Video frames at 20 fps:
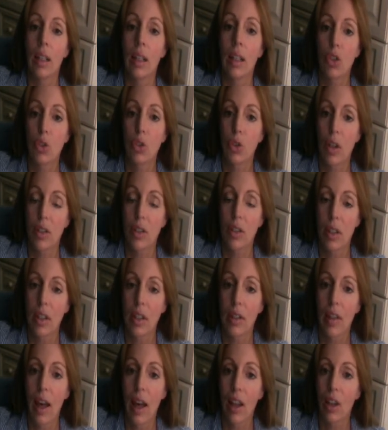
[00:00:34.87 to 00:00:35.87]

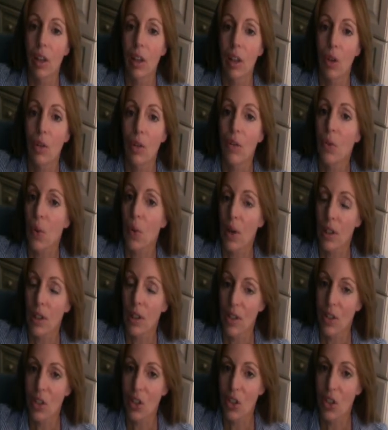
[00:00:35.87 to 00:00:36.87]
trusting that little
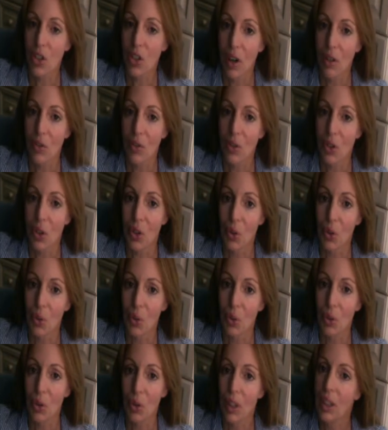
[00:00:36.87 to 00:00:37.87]
voice inside of
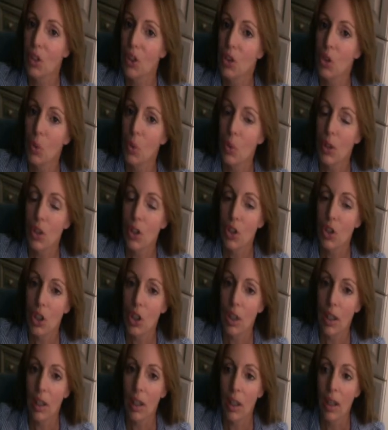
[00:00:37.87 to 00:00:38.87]
you,
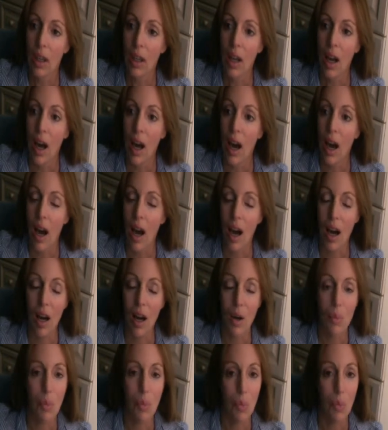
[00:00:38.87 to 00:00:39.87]
intuition,
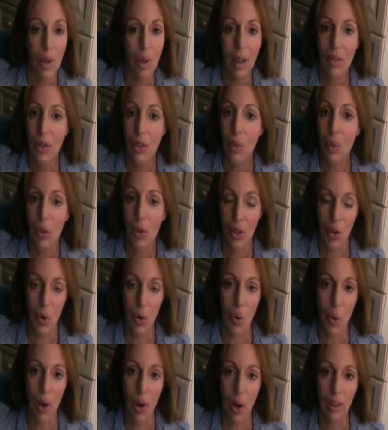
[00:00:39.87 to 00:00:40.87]
whatever you want to
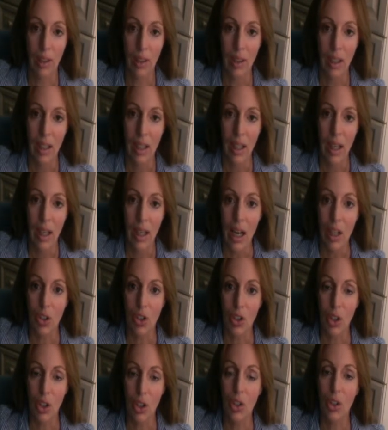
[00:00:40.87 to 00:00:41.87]
call it.
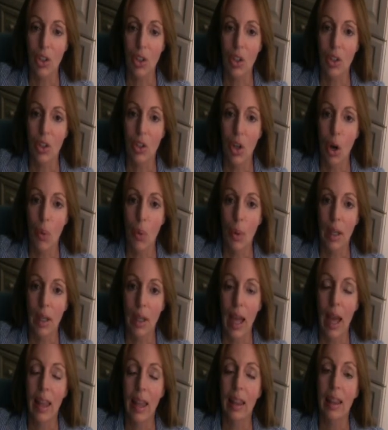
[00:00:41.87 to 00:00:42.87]
Just
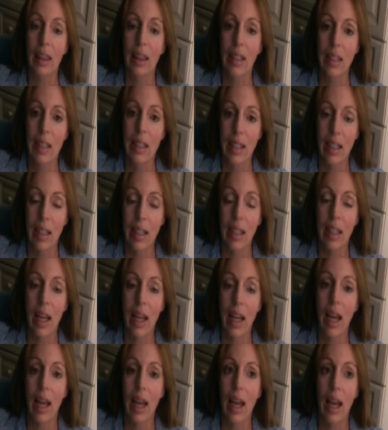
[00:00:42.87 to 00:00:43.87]
knowing and listening
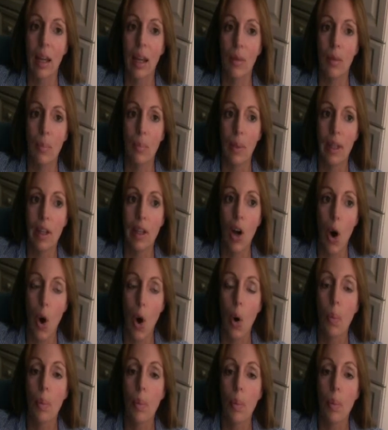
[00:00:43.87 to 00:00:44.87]
and being
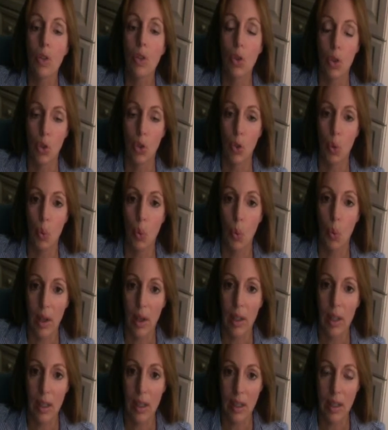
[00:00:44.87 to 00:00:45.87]
open to
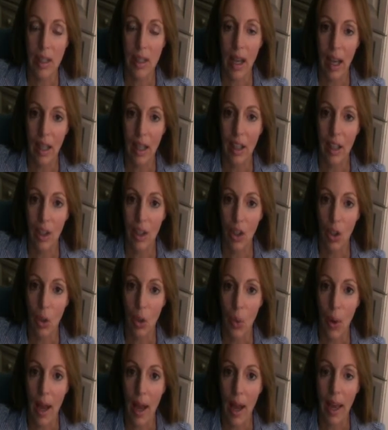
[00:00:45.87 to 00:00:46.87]
what it is telling
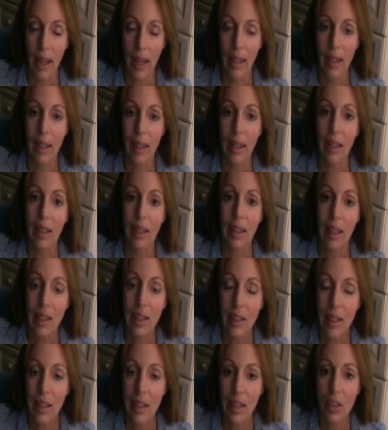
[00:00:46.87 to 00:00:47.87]
you and
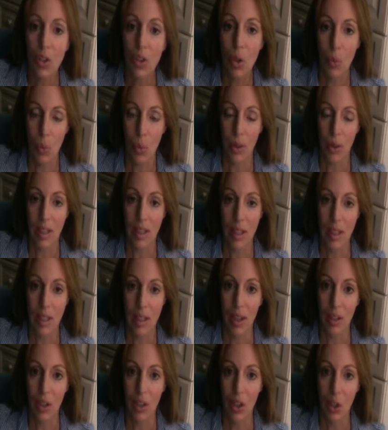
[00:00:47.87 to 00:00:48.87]
listening to what it's
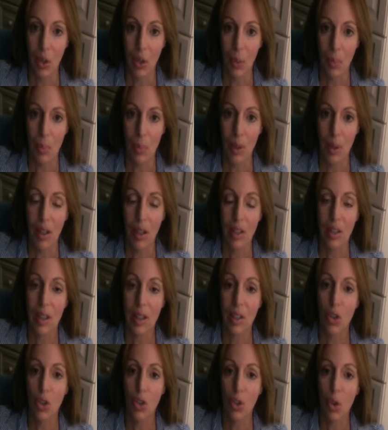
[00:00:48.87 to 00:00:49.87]
telling you, because
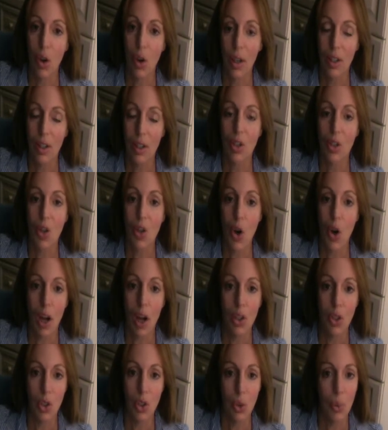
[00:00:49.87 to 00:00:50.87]
it's trying to
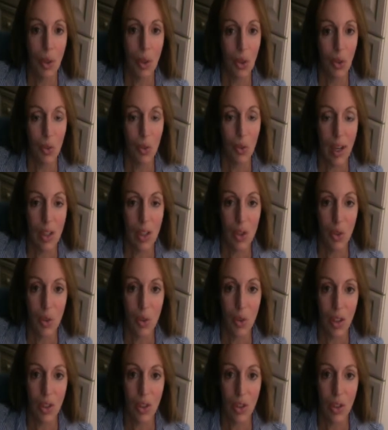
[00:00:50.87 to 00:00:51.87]
guide you in the right
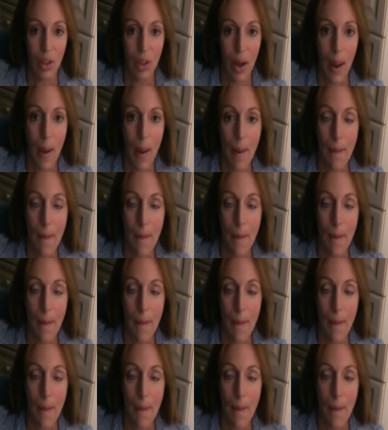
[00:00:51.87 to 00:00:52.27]
direction.